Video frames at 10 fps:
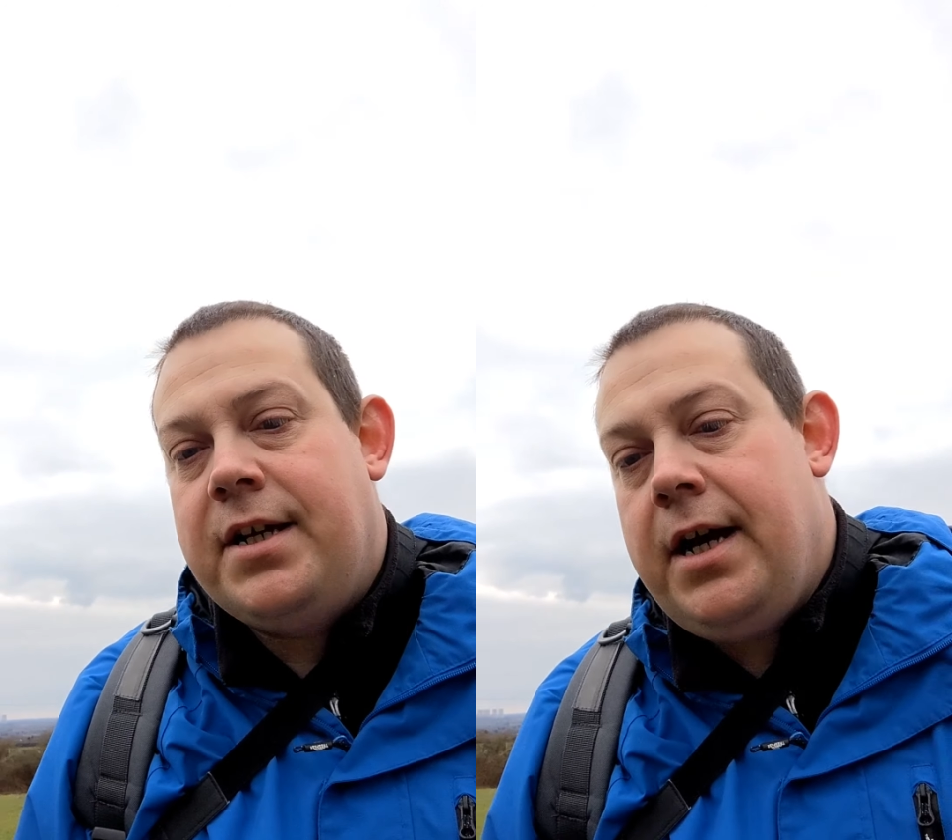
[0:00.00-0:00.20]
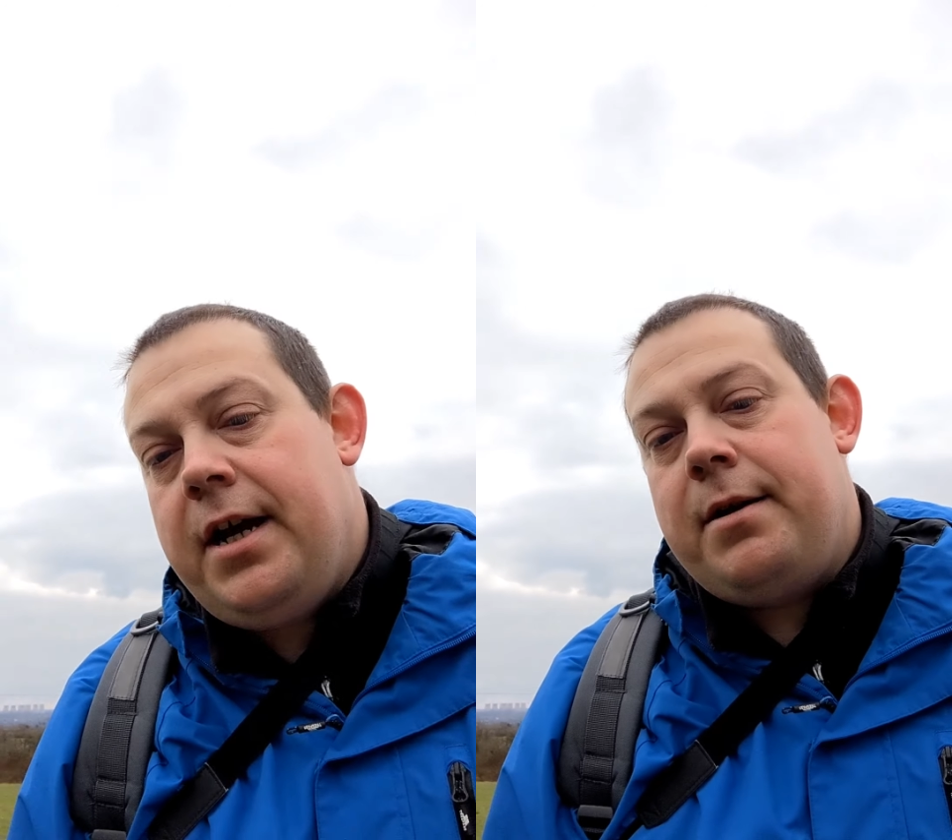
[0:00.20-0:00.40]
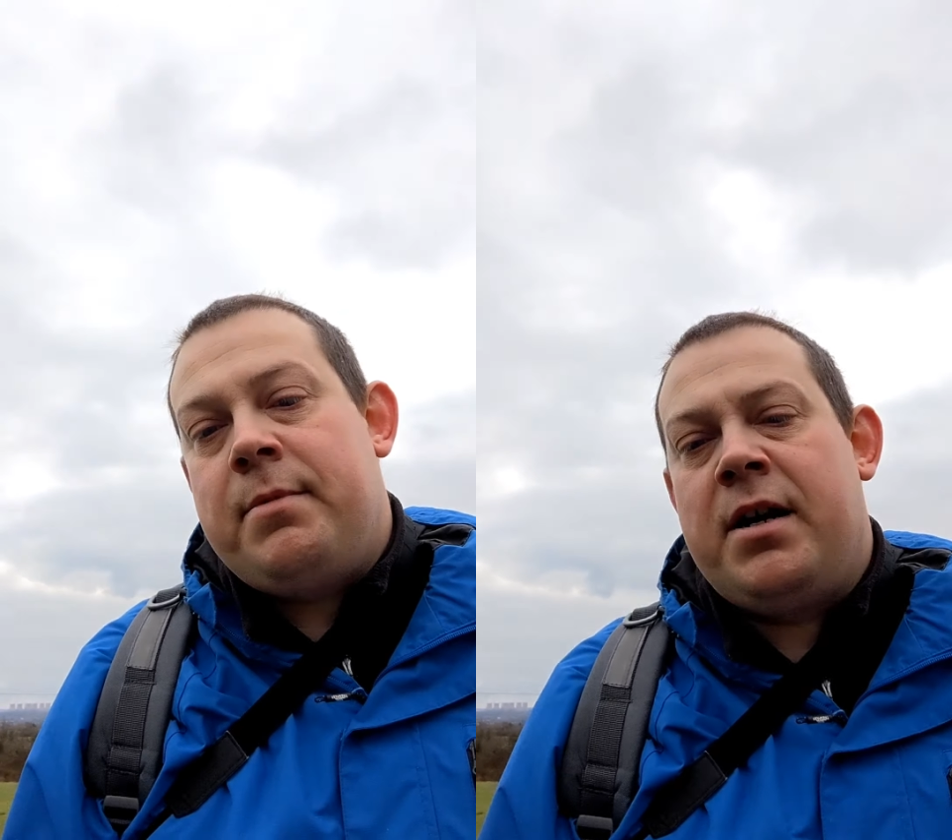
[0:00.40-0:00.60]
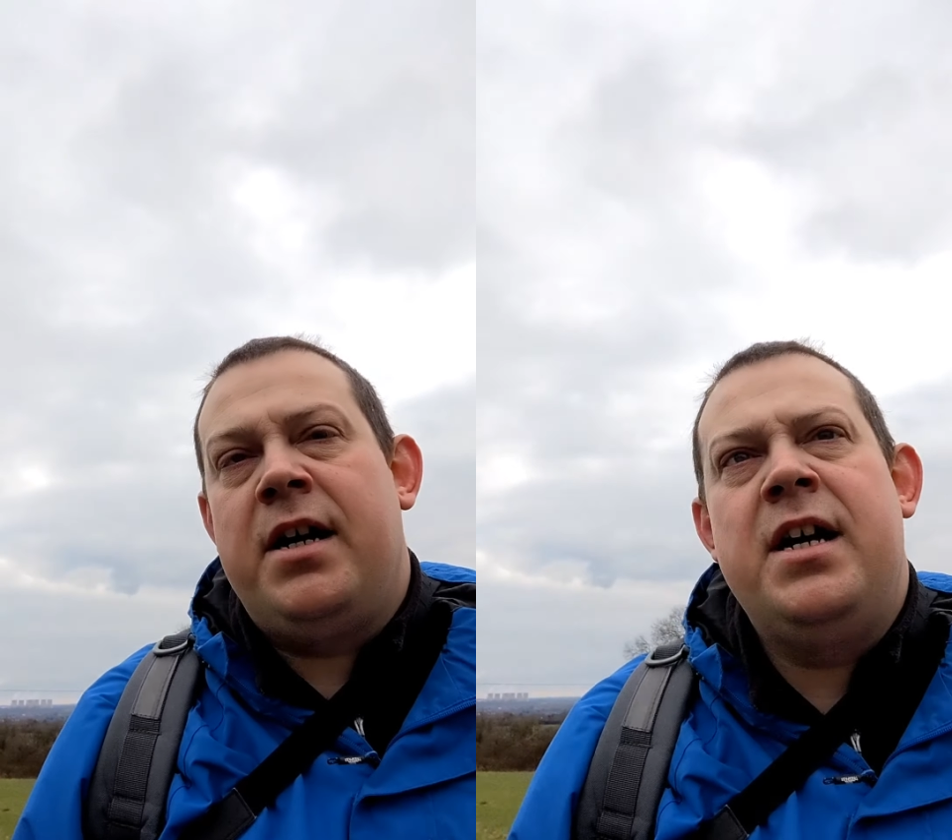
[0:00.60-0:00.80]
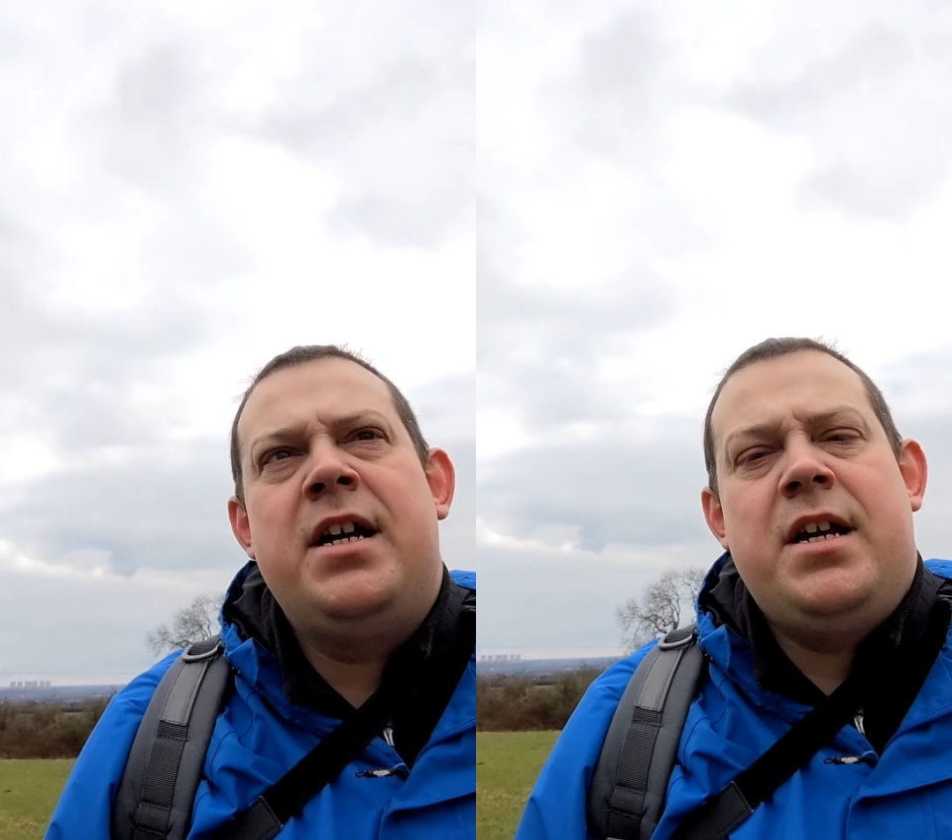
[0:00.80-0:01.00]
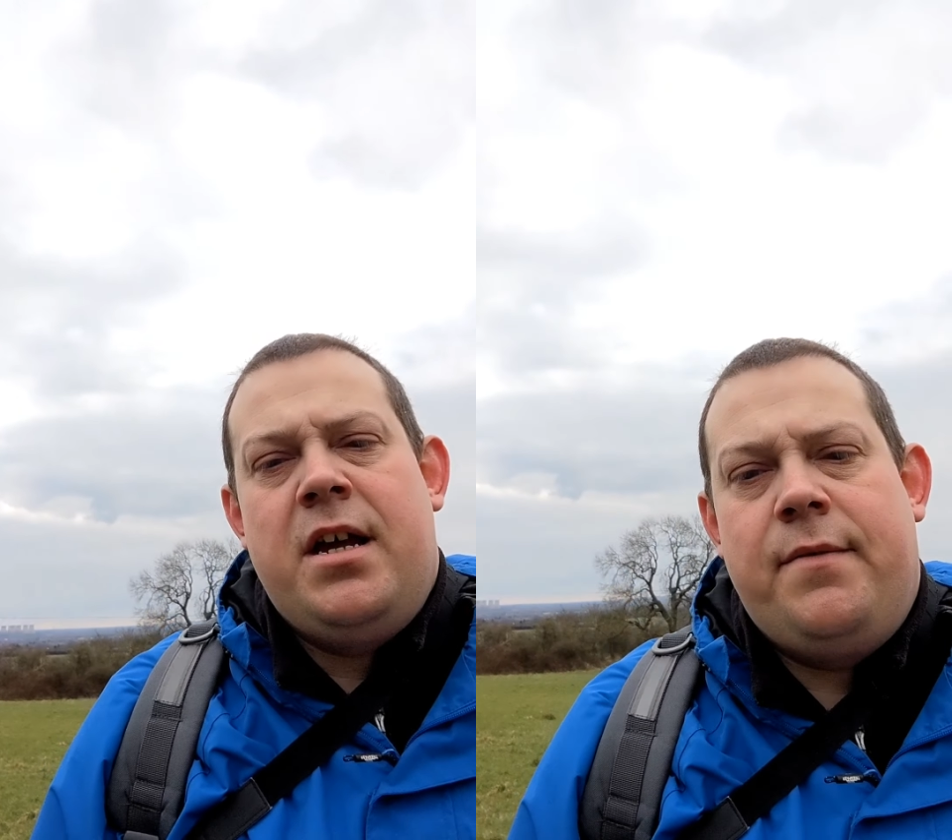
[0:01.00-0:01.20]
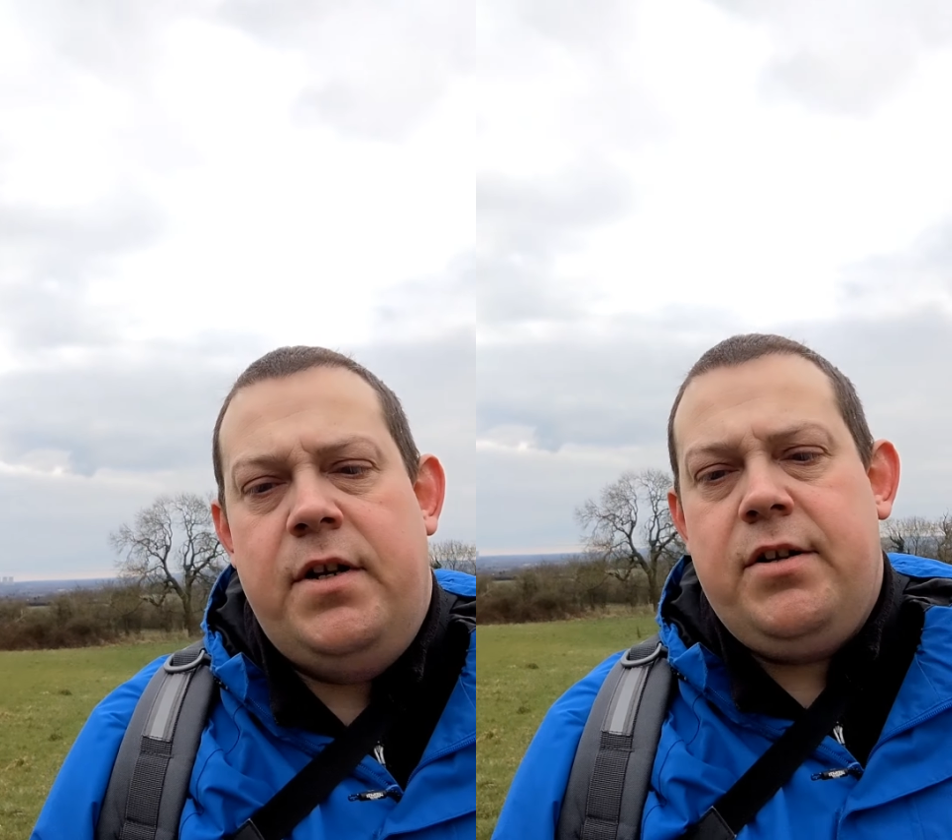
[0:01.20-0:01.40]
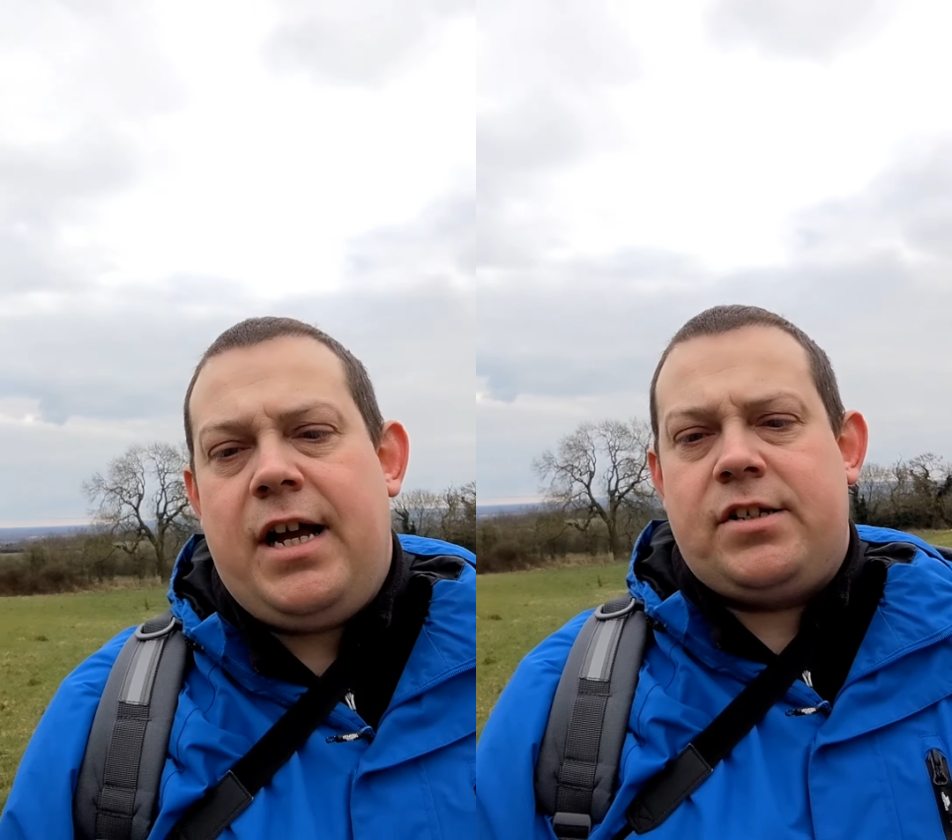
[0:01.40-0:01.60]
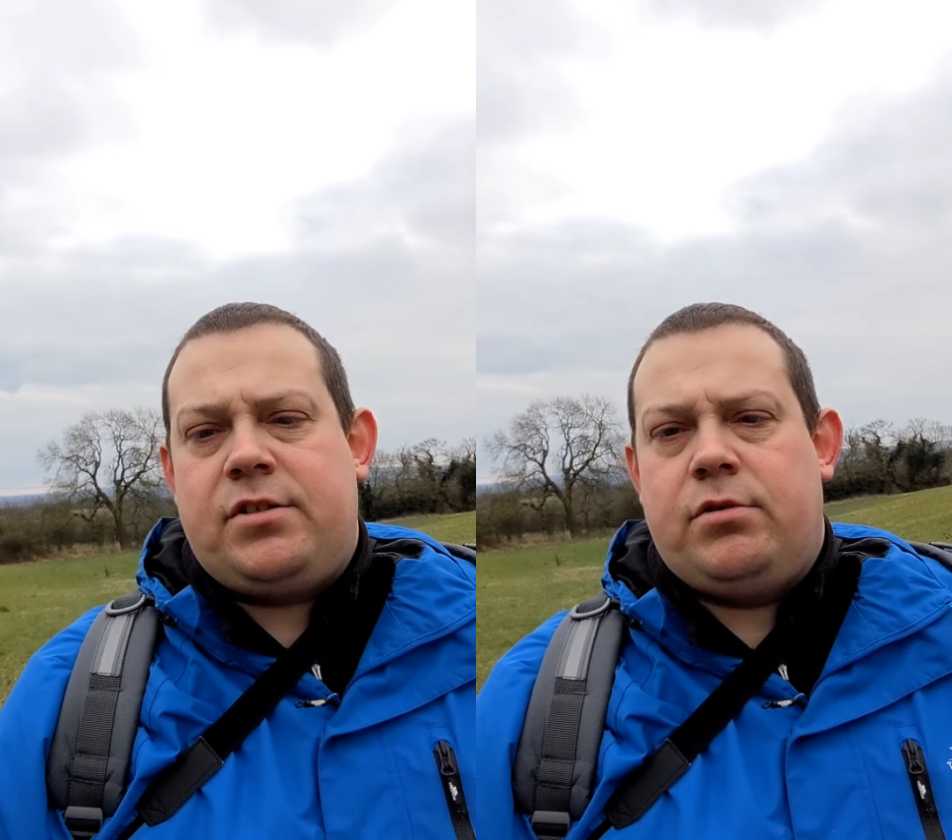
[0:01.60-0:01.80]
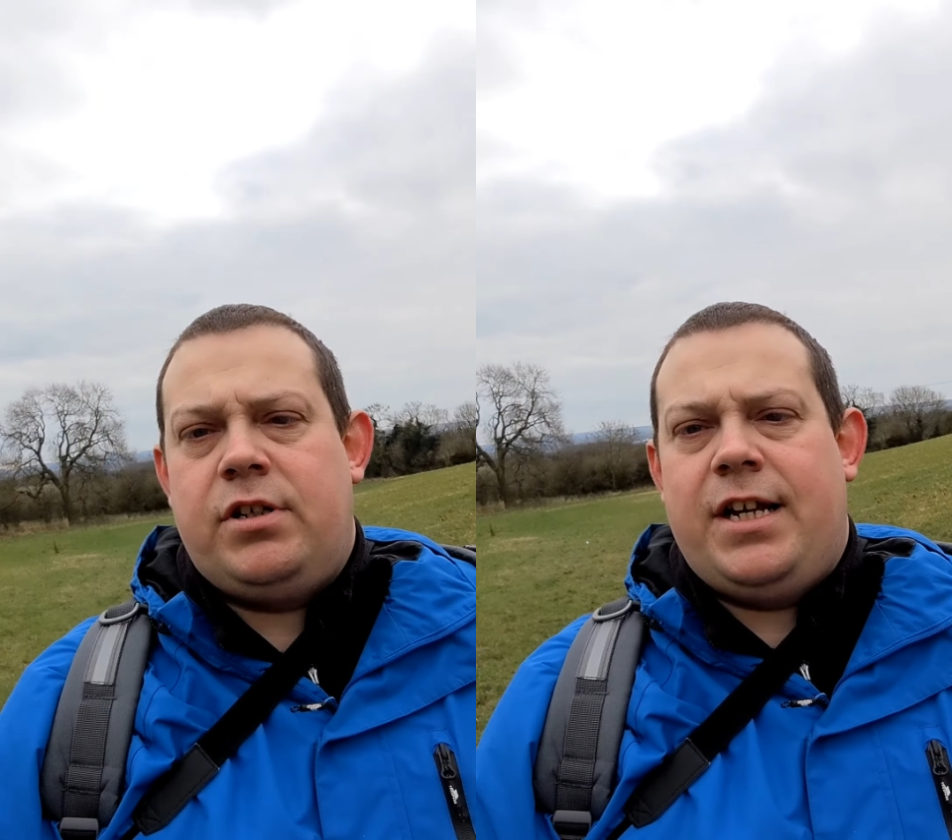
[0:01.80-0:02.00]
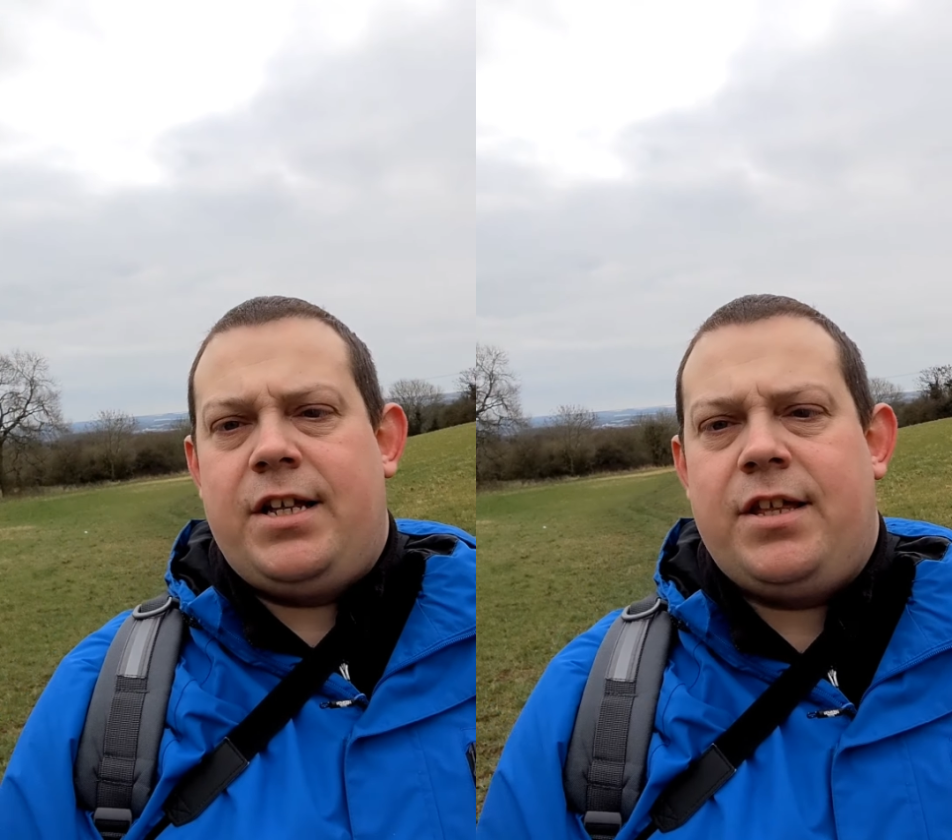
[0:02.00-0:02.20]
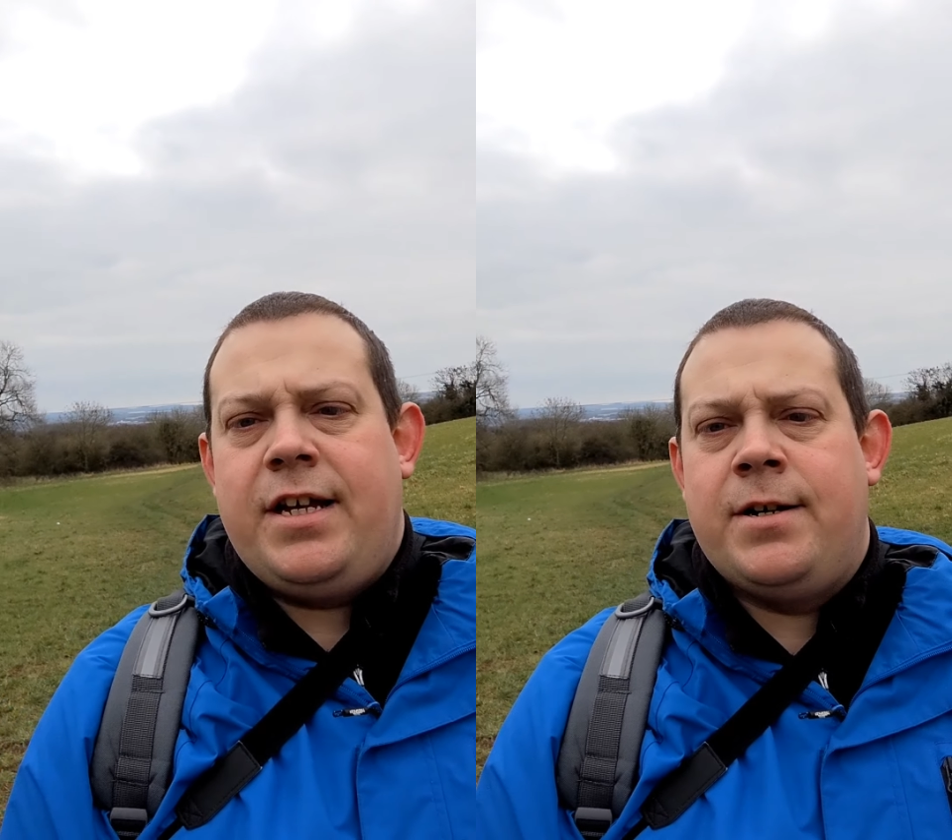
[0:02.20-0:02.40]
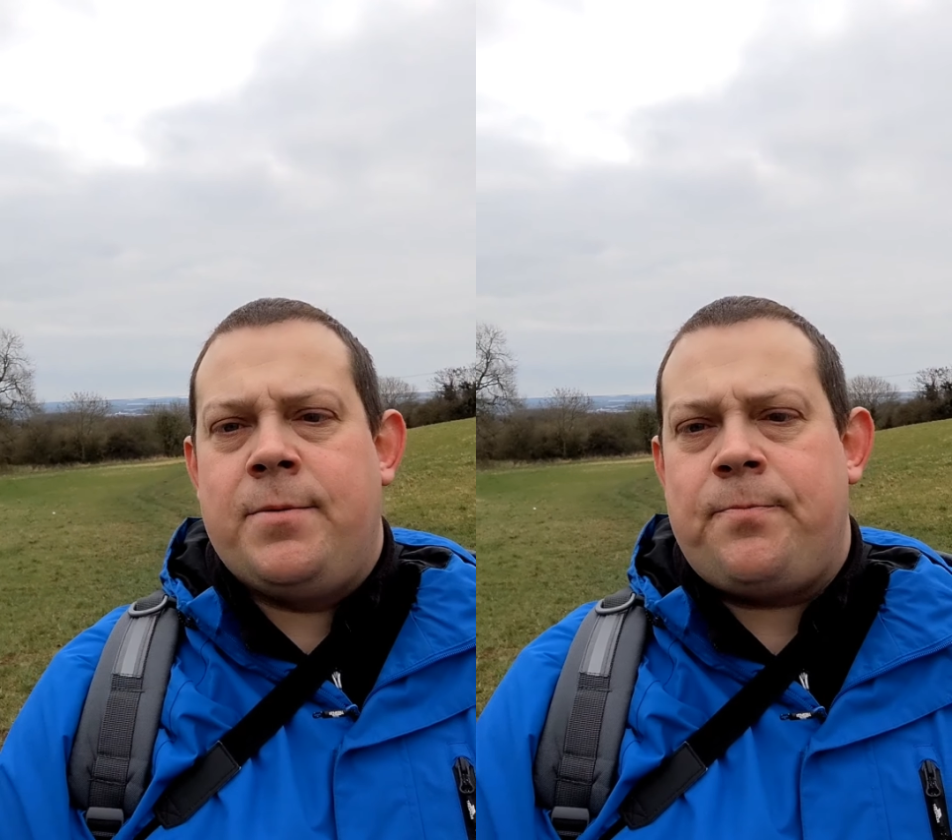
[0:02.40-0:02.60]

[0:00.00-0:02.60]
If you do get stuck in anything,